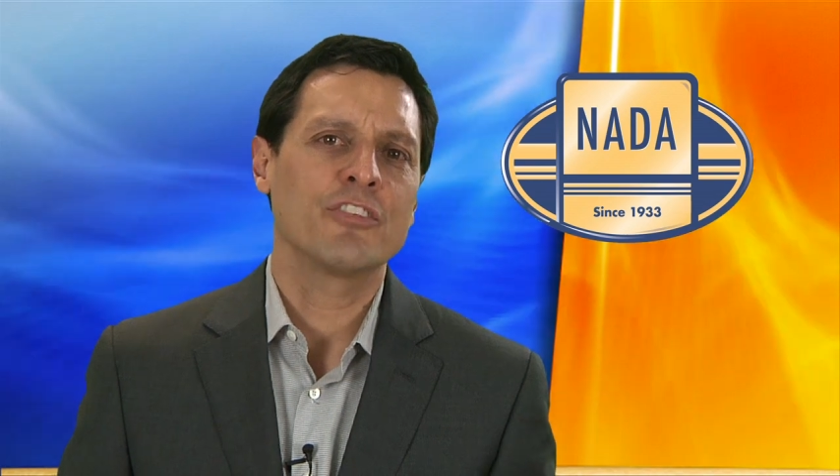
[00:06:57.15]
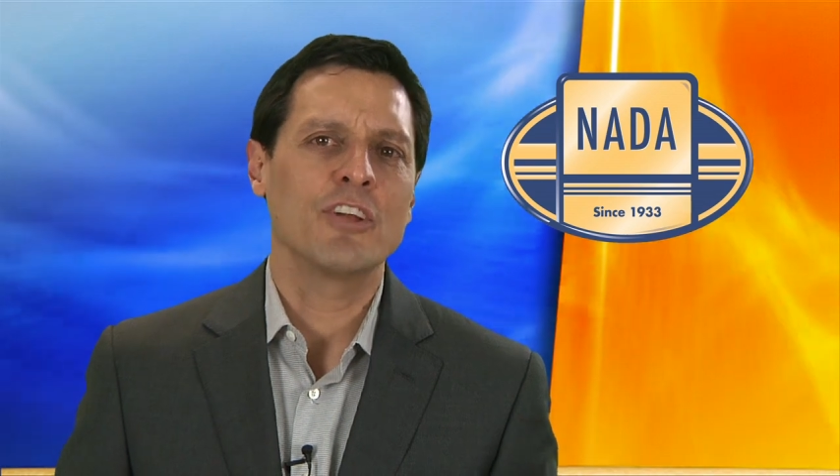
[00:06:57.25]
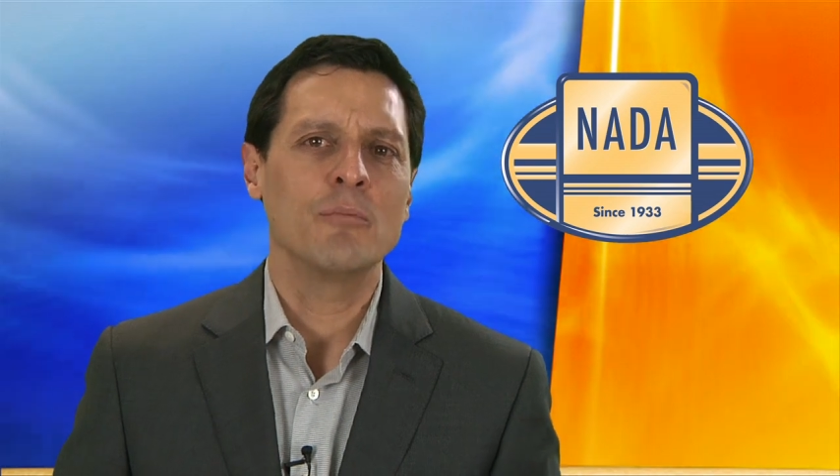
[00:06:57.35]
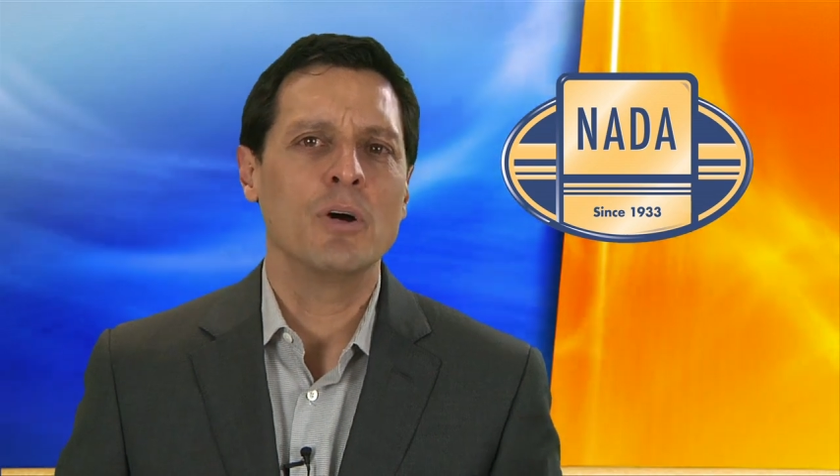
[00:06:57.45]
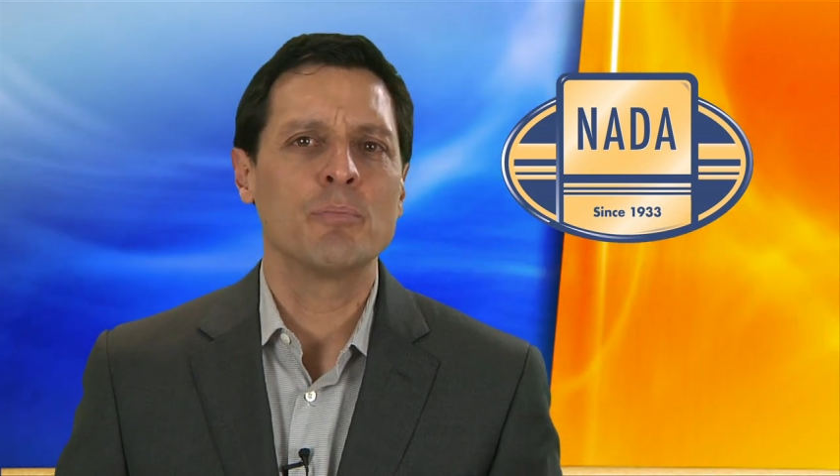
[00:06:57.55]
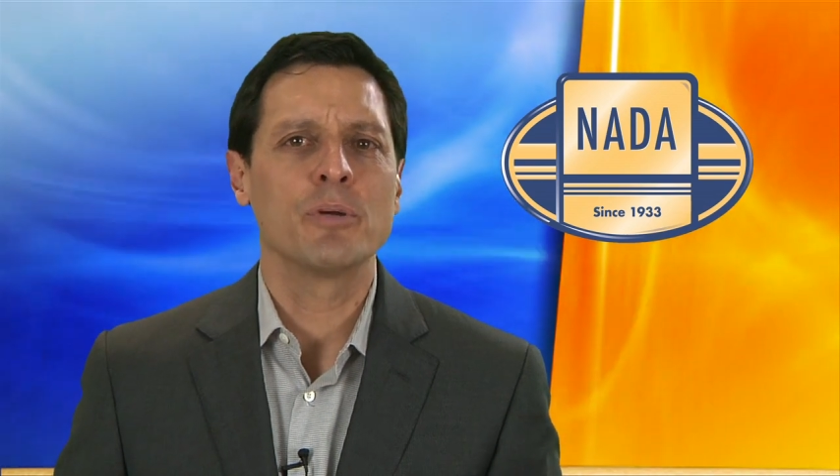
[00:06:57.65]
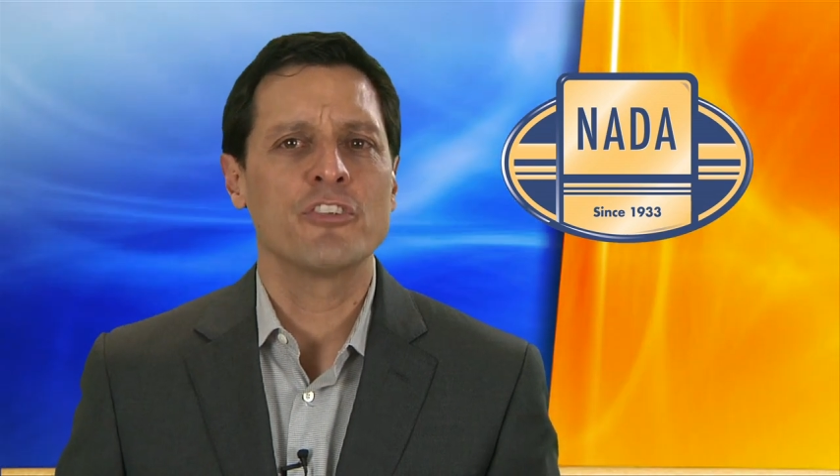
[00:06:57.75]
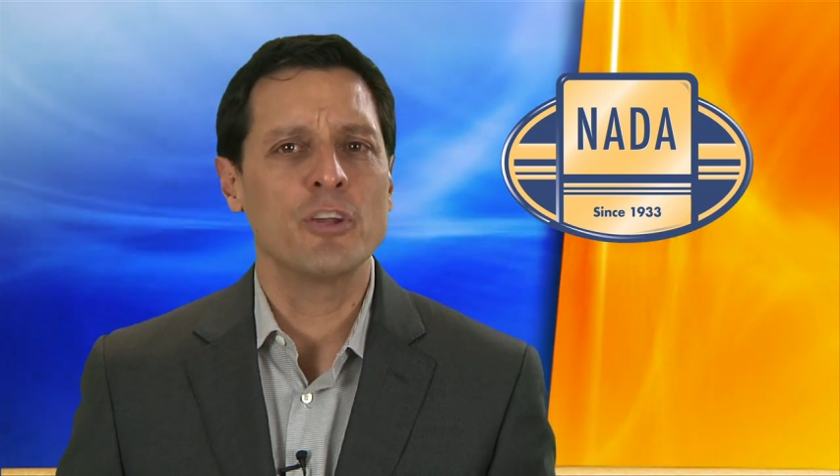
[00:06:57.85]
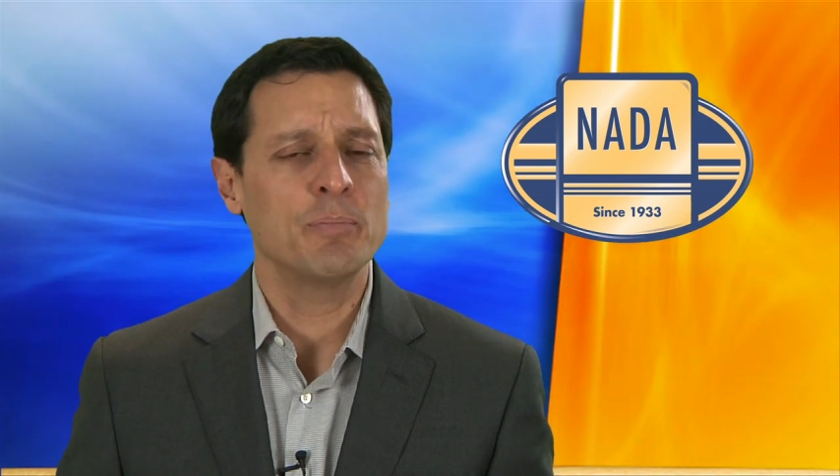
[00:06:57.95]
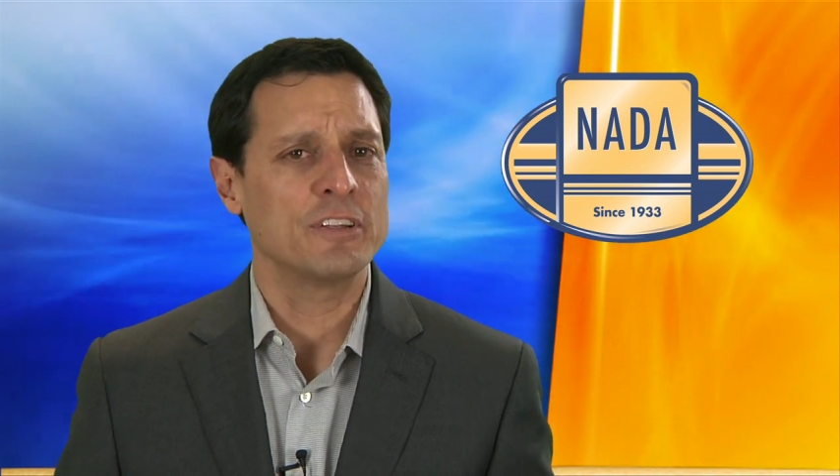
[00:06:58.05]
somewhat
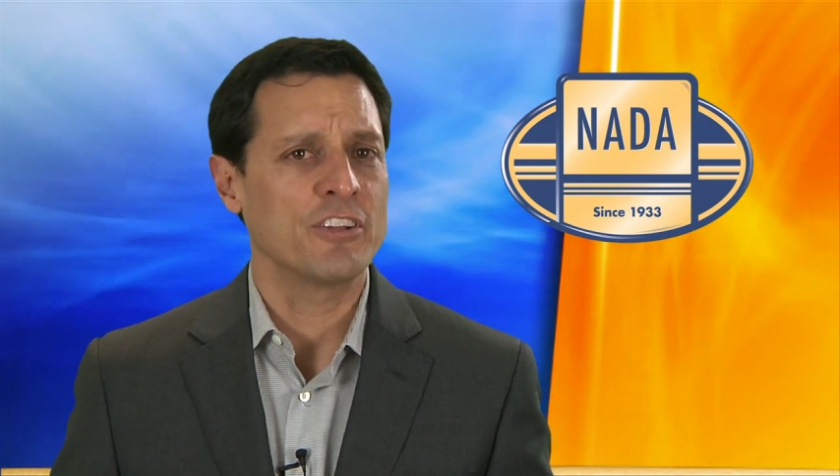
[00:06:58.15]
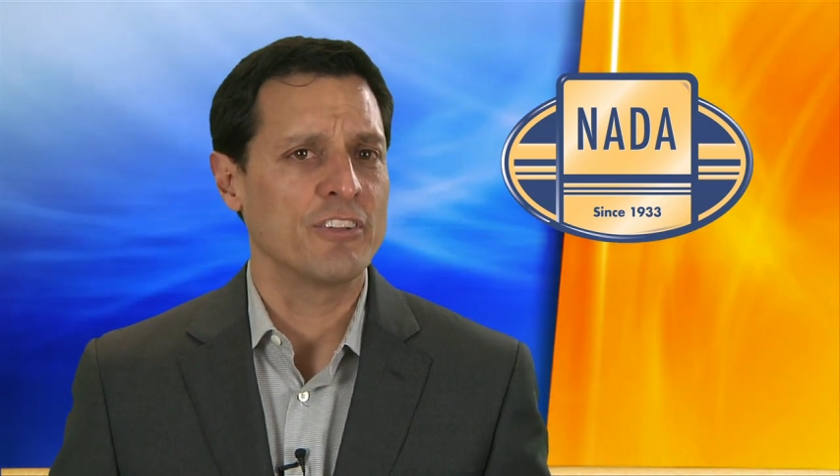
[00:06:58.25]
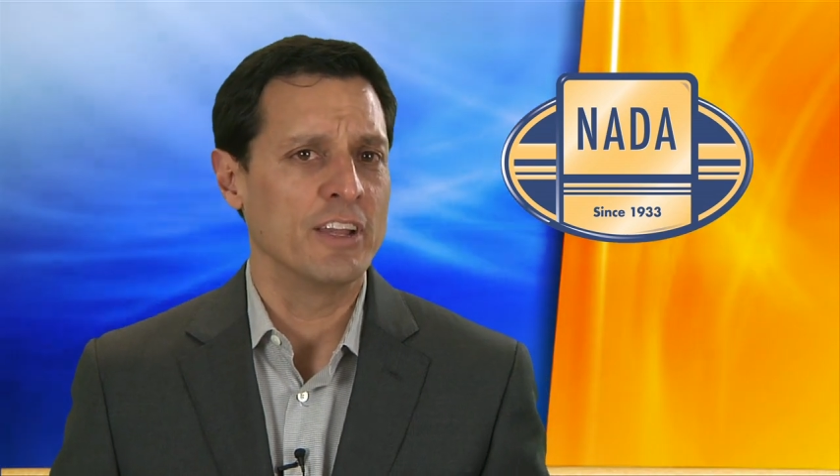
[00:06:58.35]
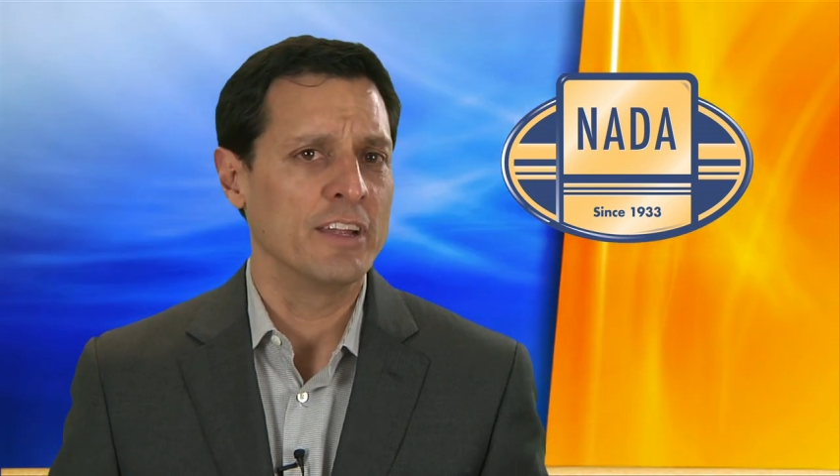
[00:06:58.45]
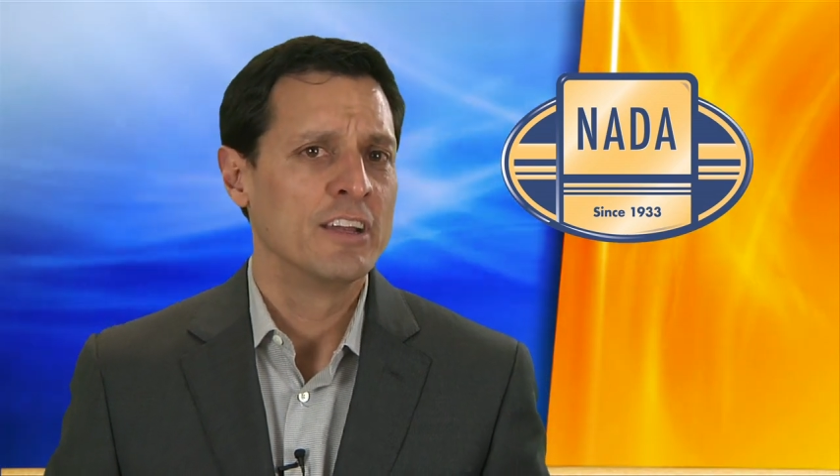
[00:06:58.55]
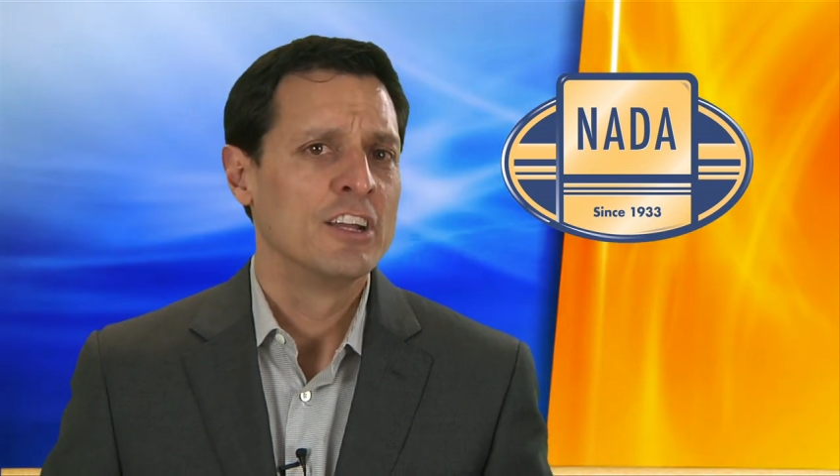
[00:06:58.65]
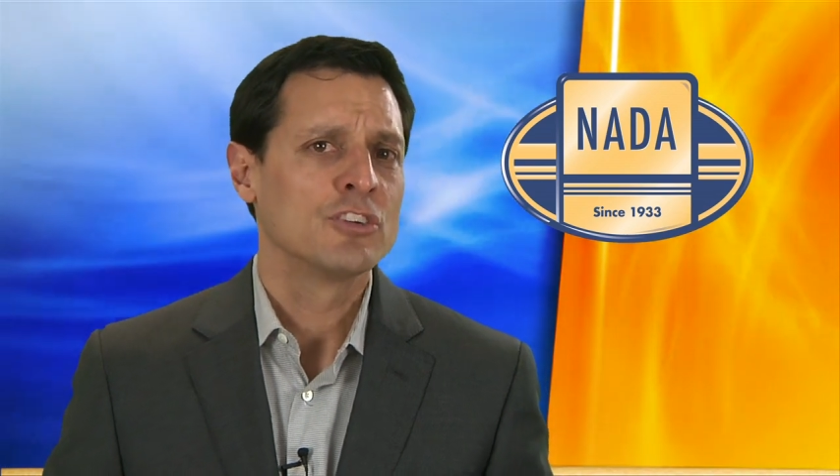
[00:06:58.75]
precipitously